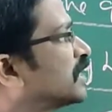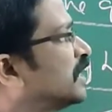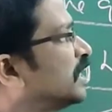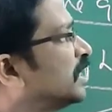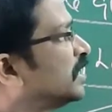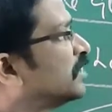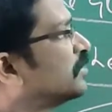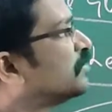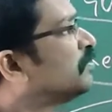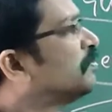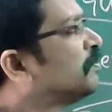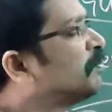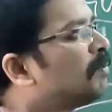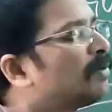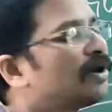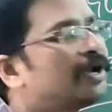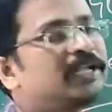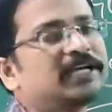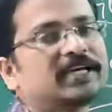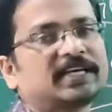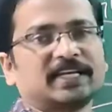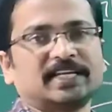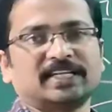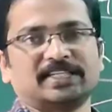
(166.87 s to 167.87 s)
can give
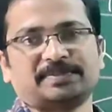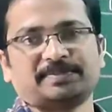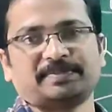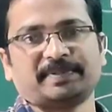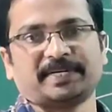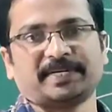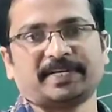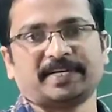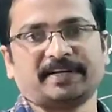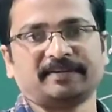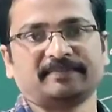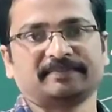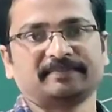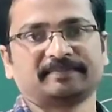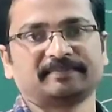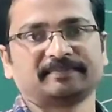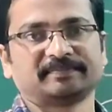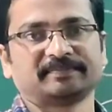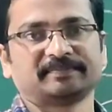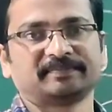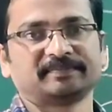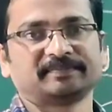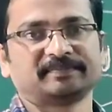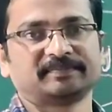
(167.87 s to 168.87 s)
molecular spectra.
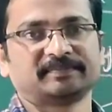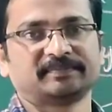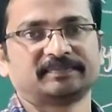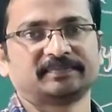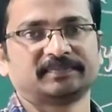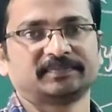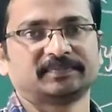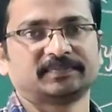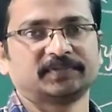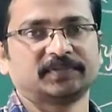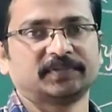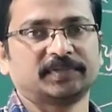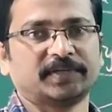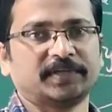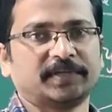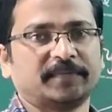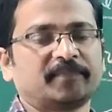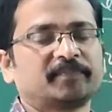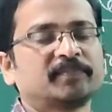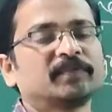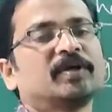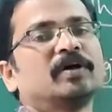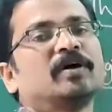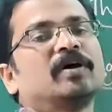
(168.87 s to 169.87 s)

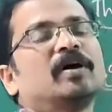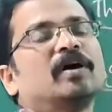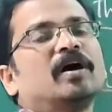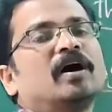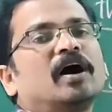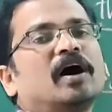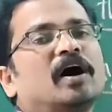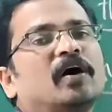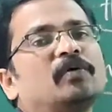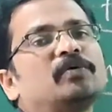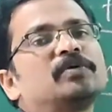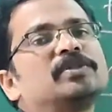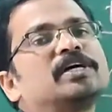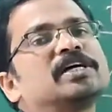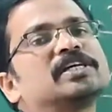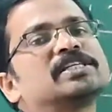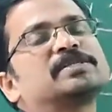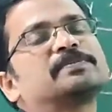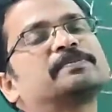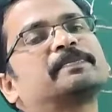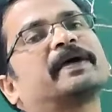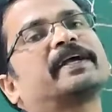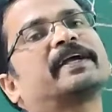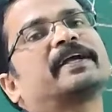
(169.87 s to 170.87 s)
Okay, how the
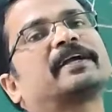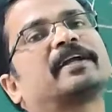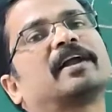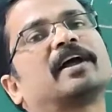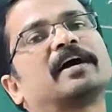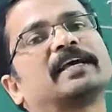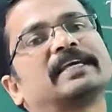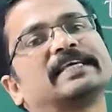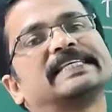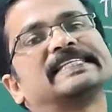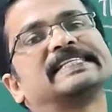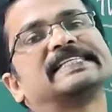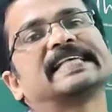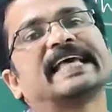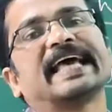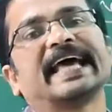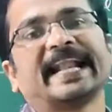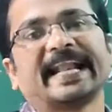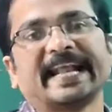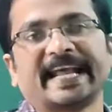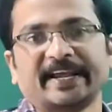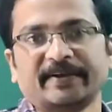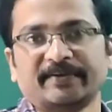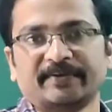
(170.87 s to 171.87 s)
spectra is
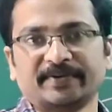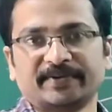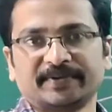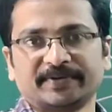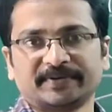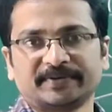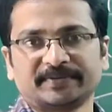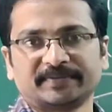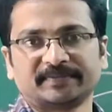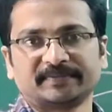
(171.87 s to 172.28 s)
arrived?